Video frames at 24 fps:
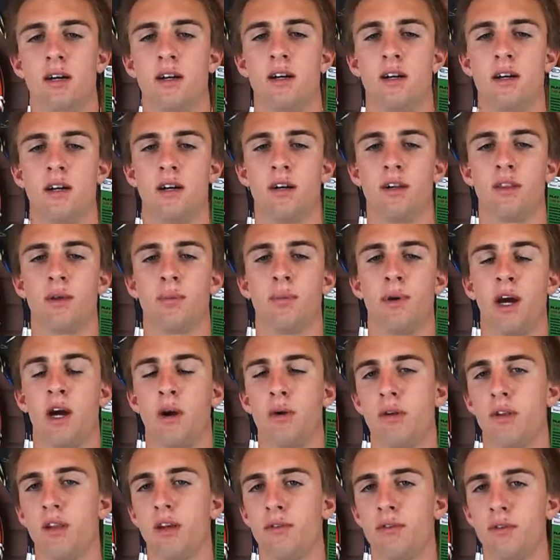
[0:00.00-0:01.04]
Uh, the
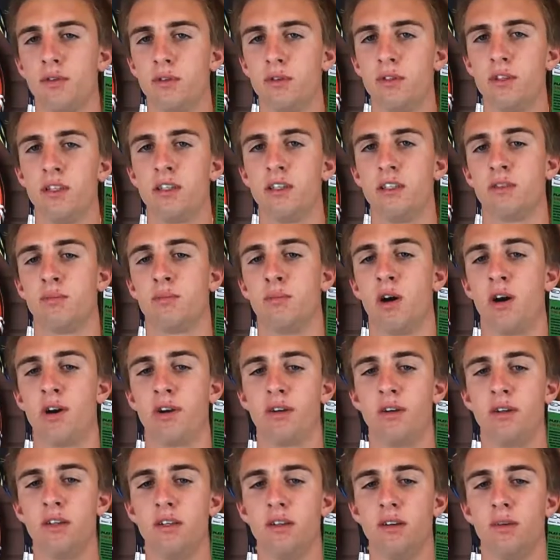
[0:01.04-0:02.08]
power level is
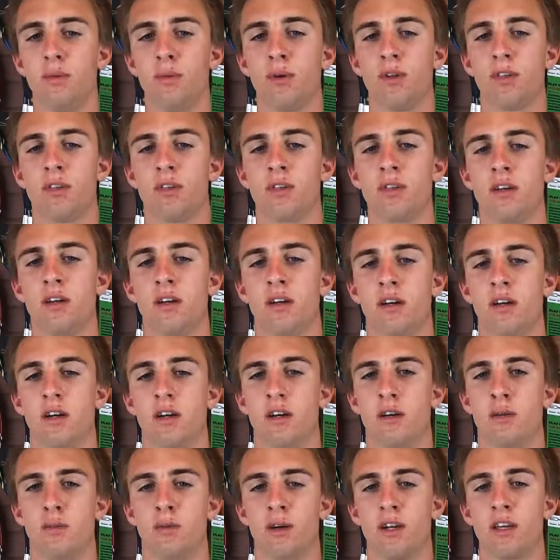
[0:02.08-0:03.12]
moderate, with
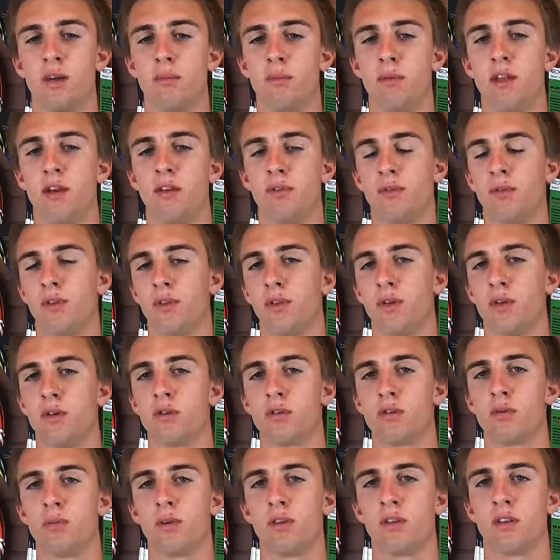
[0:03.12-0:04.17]
uh, recommended for
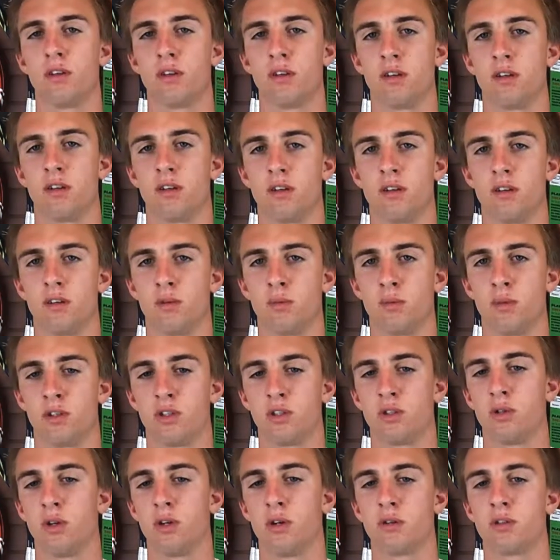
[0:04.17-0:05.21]
those with, a,
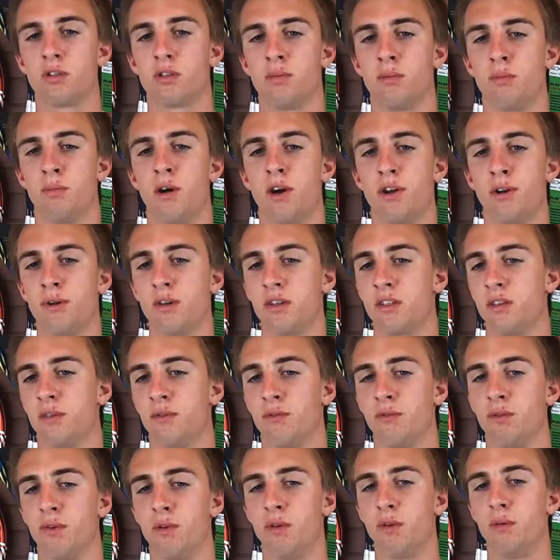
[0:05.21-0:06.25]
with strokes moderate
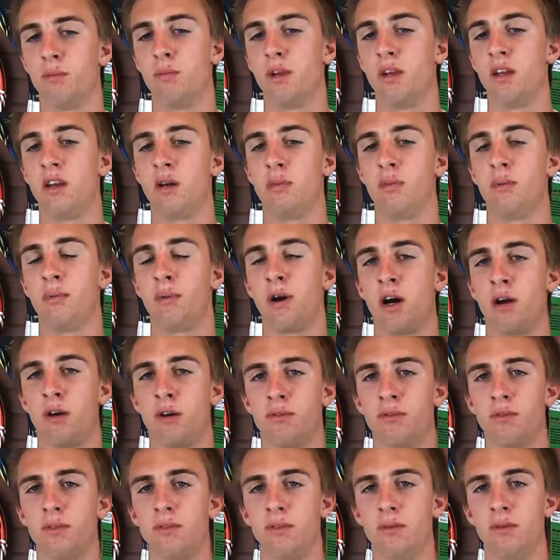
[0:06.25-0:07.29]
to full, medium, and
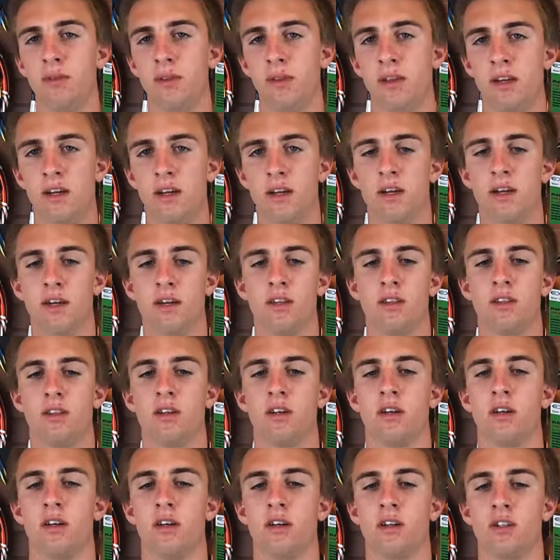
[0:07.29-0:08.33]
powerful.
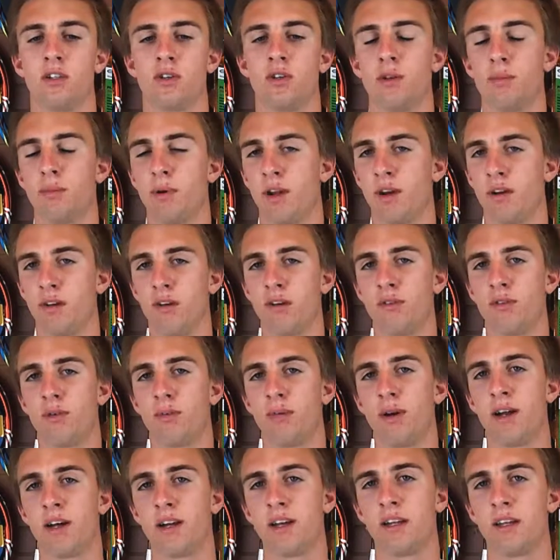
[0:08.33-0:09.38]
The string pattern of
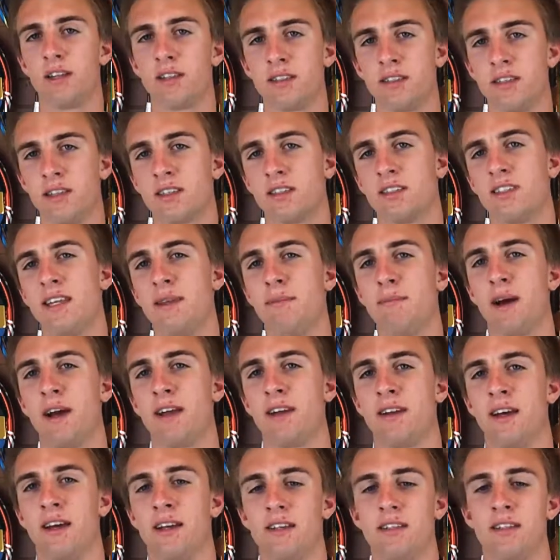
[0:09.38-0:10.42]
the racket is sixteen
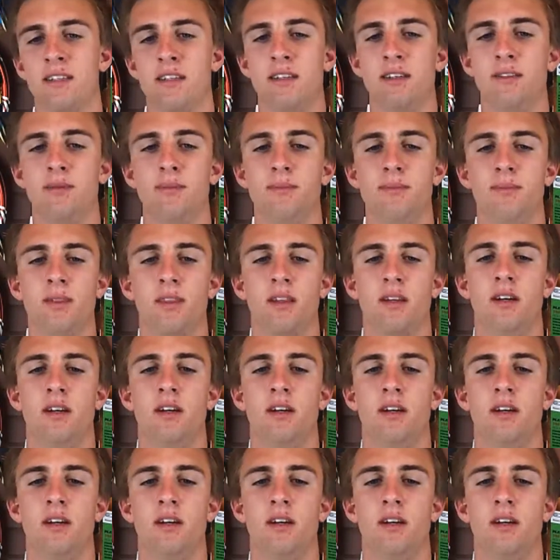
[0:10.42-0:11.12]
by nineteen.